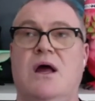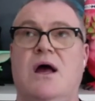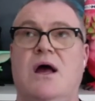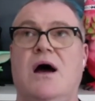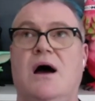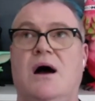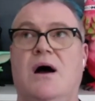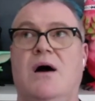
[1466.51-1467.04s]

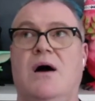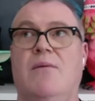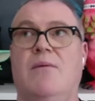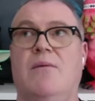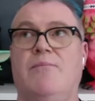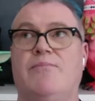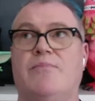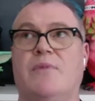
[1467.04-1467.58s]

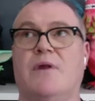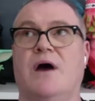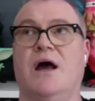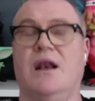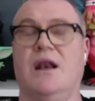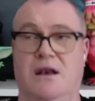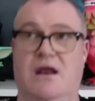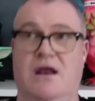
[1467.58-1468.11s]
I
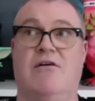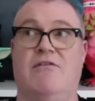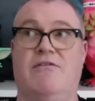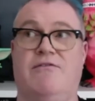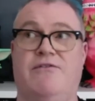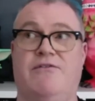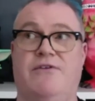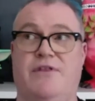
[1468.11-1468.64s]
love
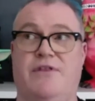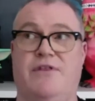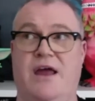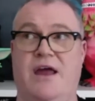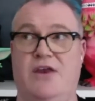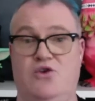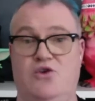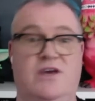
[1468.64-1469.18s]
that
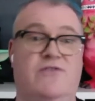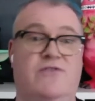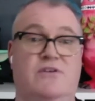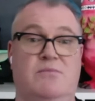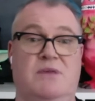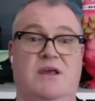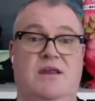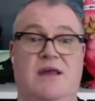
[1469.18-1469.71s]
you gifted
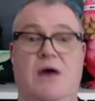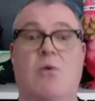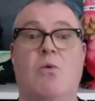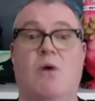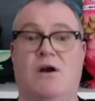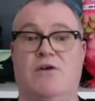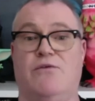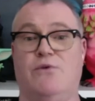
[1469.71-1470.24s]
me that
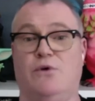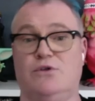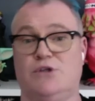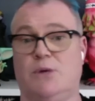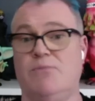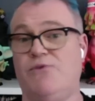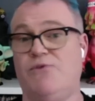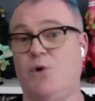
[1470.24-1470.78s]
wonderful Tom
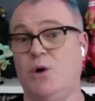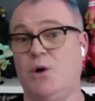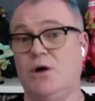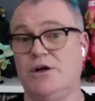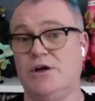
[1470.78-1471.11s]
Ford